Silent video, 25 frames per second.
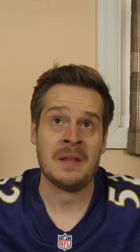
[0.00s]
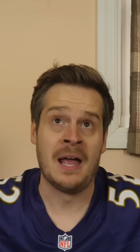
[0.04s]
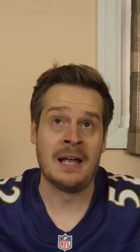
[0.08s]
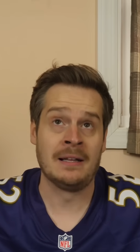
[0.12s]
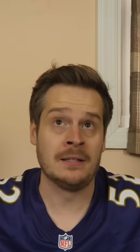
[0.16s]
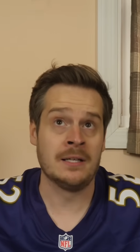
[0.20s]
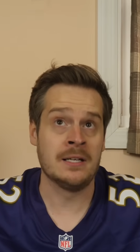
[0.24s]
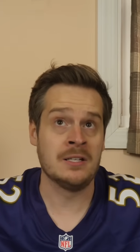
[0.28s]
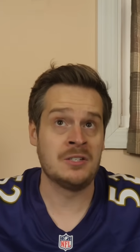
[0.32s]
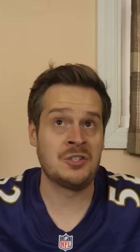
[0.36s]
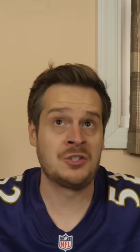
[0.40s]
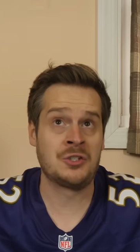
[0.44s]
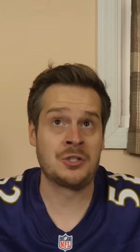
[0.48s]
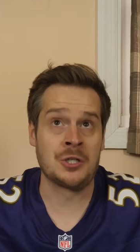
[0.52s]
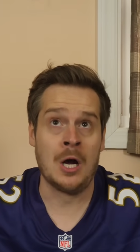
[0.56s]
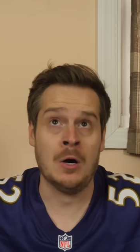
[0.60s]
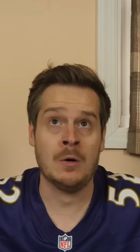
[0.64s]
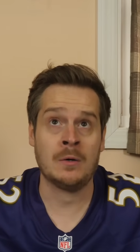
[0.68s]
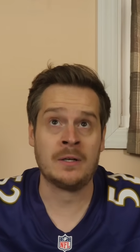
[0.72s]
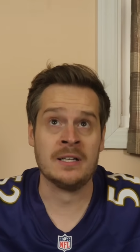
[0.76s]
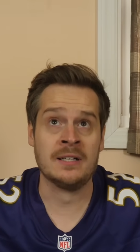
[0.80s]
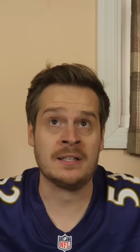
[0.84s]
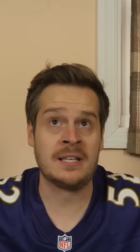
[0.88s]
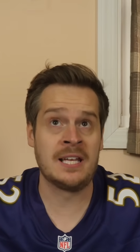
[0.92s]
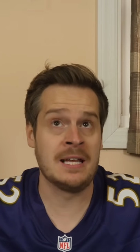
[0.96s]
At least Joe
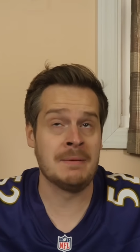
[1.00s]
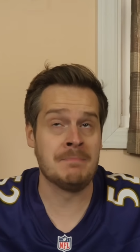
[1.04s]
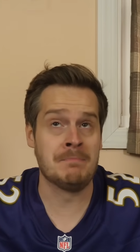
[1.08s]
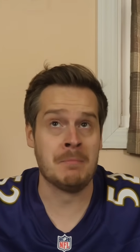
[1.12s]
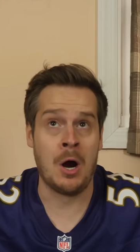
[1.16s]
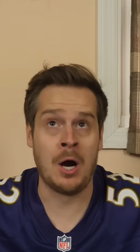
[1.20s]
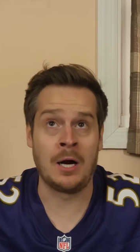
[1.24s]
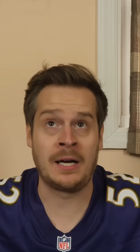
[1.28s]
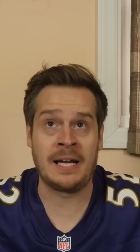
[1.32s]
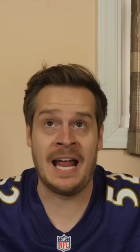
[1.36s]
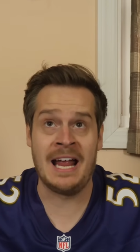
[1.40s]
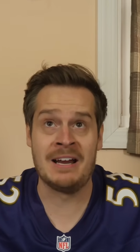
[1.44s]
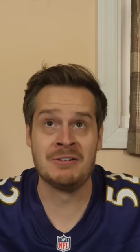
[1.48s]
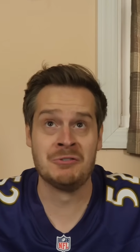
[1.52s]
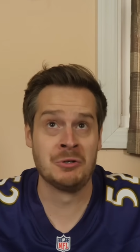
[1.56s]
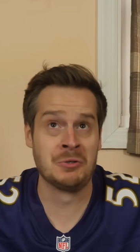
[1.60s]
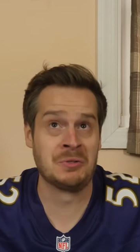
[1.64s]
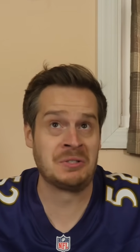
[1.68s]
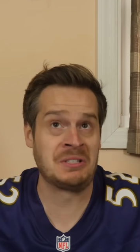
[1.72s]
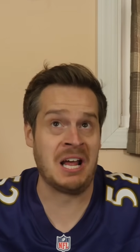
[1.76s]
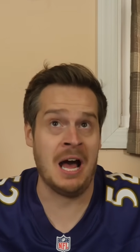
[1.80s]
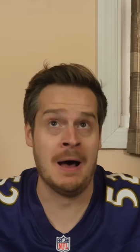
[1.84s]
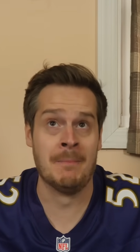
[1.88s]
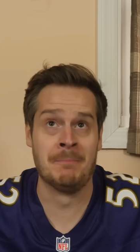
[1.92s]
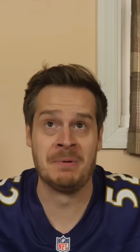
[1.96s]
can keep Mark
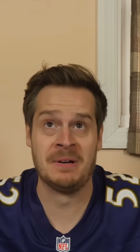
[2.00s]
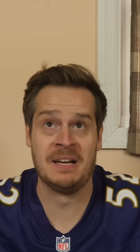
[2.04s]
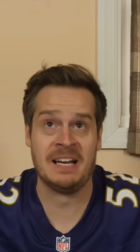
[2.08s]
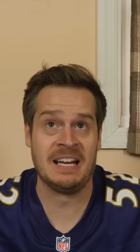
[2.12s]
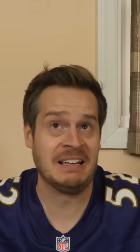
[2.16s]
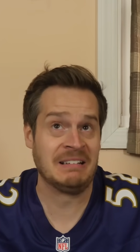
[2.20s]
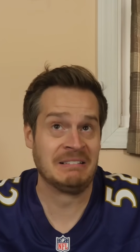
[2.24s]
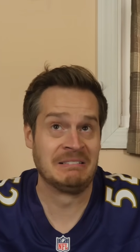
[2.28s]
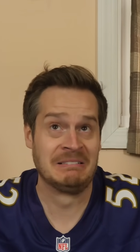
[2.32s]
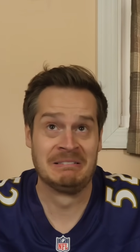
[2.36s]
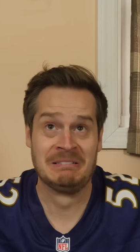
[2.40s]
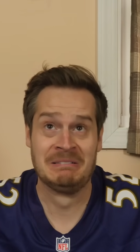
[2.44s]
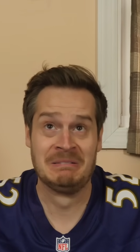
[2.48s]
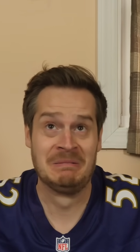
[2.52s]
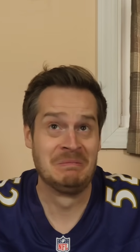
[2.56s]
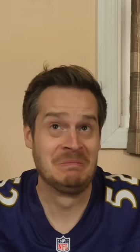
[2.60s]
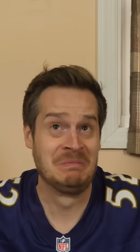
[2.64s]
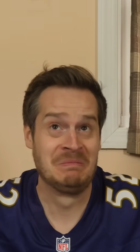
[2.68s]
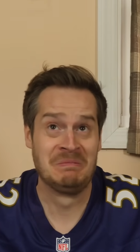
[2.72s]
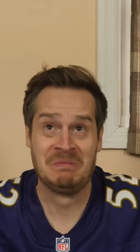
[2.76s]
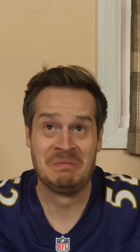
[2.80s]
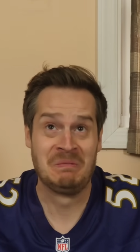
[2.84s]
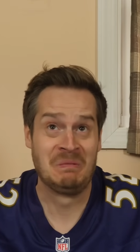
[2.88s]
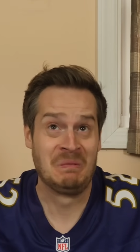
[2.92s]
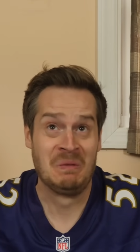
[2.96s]
Andrews company.
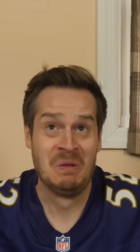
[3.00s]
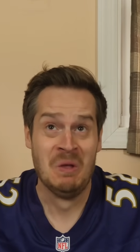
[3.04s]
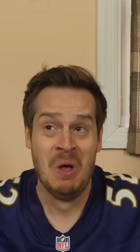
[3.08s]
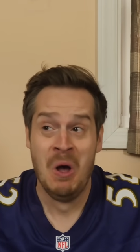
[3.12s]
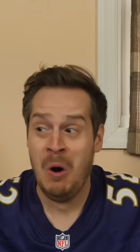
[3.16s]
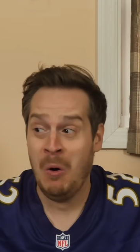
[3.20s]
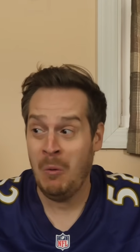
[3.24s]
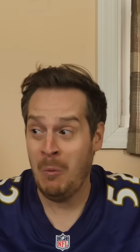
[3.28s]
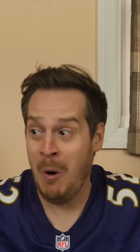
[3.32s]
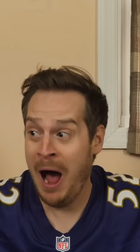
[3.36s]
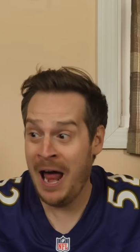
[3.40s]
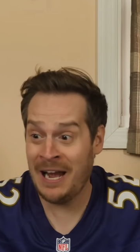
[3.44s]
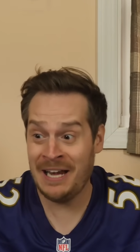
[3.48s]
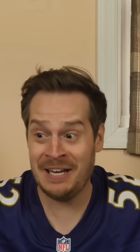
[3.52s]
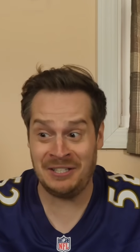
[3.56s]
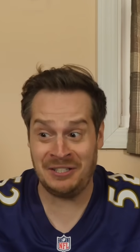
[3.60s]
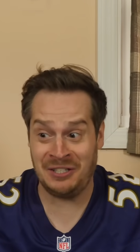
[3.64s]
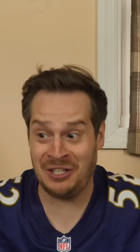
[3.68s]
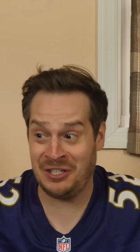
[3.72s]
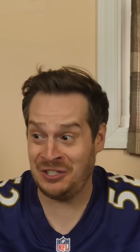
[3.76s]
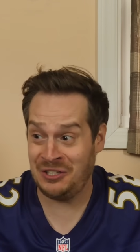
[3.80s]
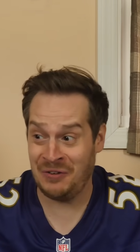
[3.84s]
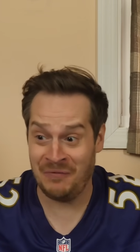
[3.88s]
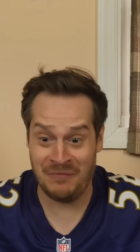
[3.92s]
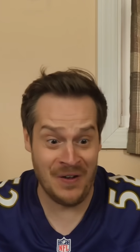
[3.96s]
Why does
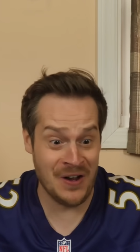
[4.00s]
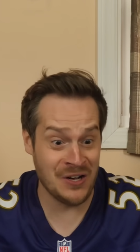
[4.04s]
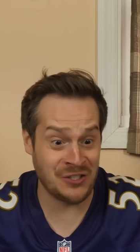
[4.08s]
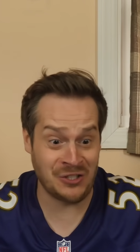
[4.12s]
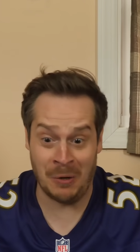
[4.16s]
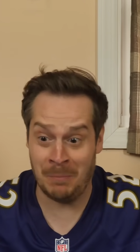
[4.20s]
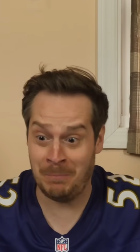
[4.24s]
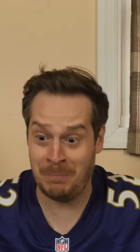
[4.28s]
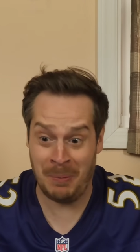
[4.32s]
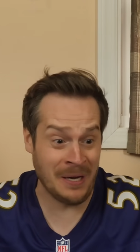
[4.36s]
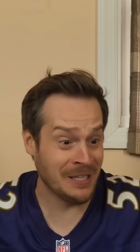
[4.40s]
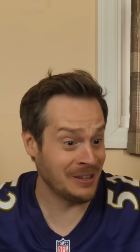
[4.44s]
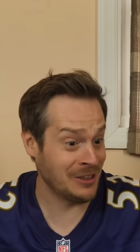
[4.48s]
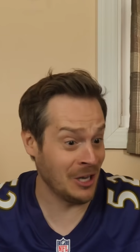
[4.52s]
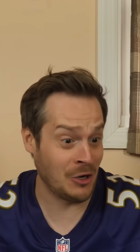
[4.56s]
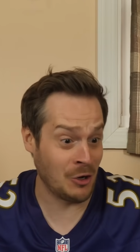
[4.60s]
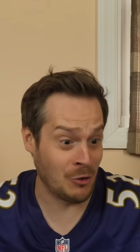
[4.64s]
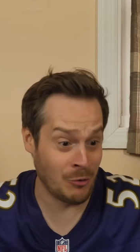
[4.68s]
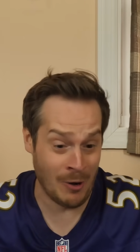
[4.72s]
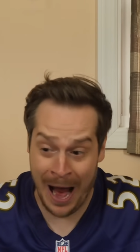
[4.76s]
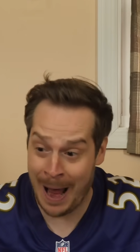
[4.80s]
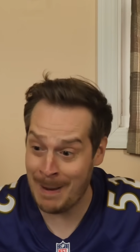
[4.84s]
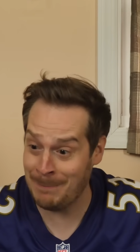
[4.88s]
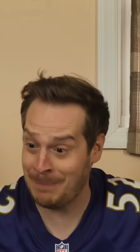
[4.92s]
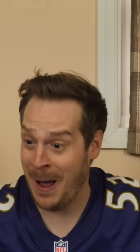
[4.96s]
this division beat the
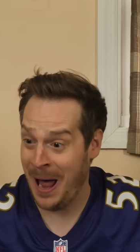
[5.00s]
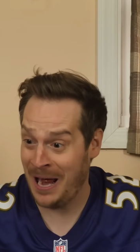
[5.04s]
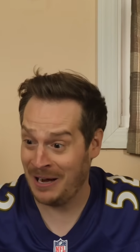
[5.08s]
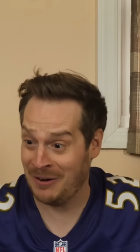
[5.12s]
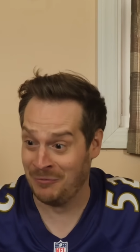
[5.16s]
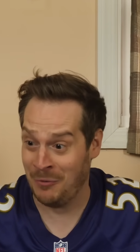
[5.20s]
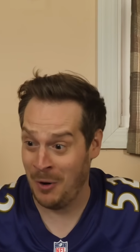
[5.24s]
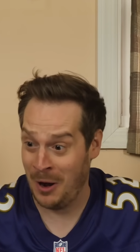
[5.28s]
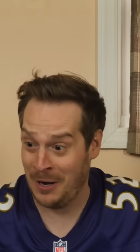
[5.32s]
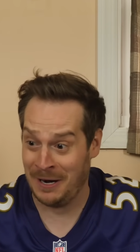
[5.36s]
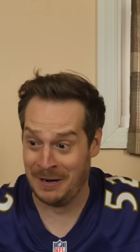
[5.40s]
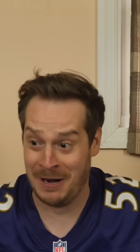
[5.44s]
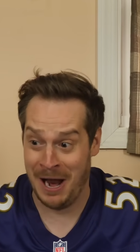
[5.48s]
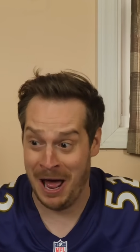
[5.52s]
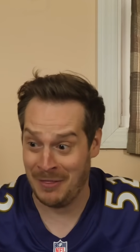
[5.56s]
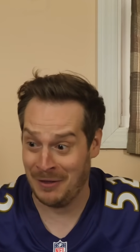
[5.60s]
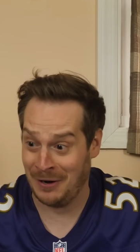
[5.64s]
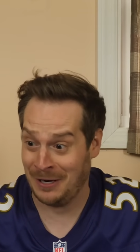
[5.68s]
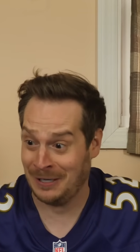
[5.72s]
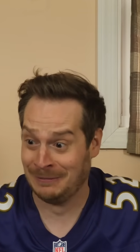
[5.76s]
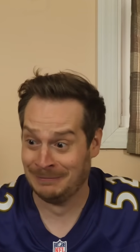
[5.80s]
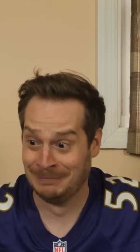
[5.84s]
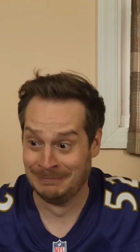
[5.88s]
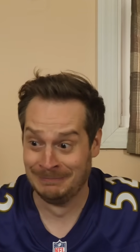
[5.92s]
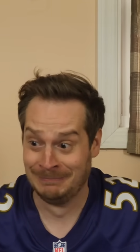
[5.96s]
crap out of one
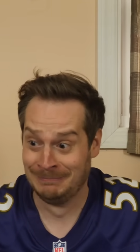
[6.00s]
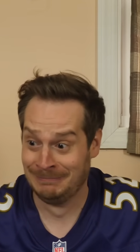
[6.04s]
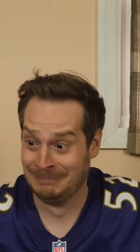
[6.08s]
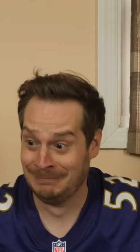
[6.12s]
another?